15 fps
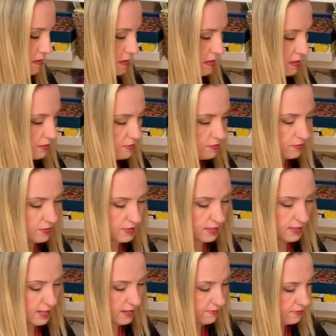I drew the
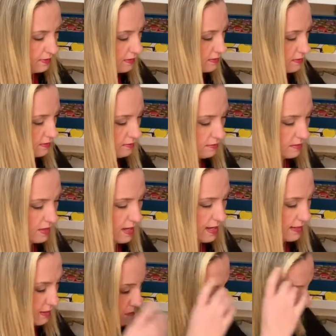canvas
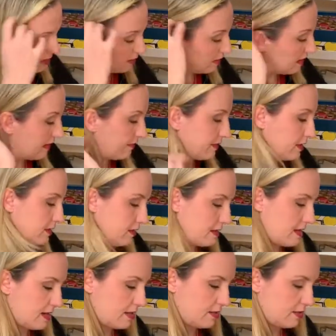lines, but you don't have to do
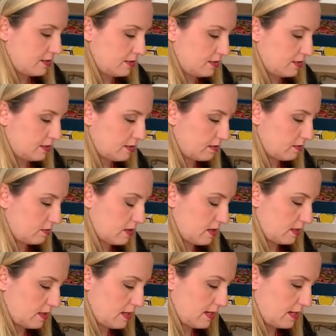that. You can just try
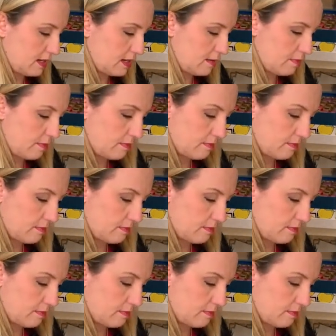to line it up.